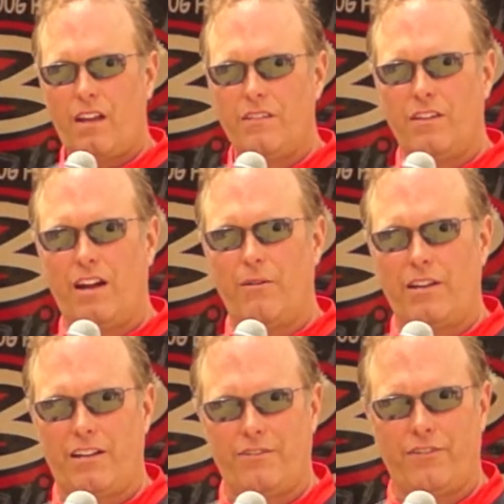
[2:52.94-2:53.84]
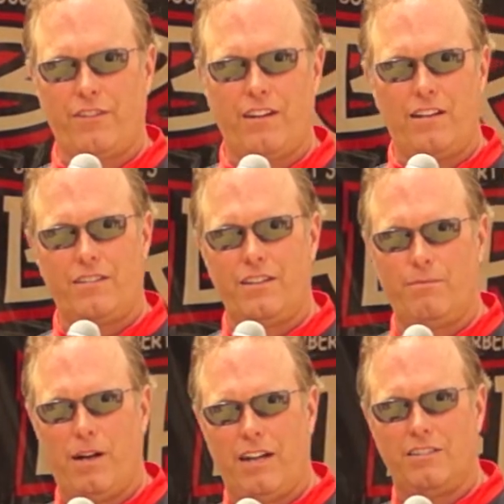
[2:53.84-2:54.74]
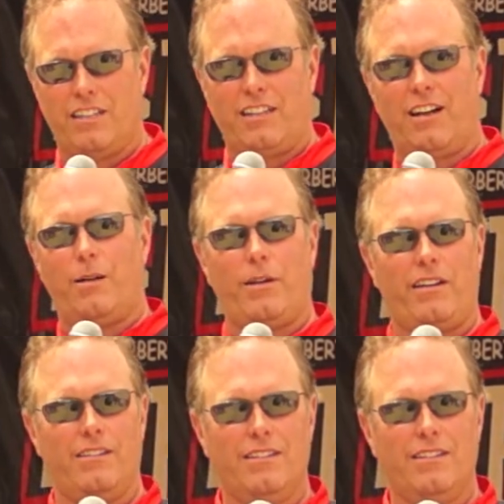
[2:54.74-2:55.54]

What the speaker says: So not really good for good mileage and economy.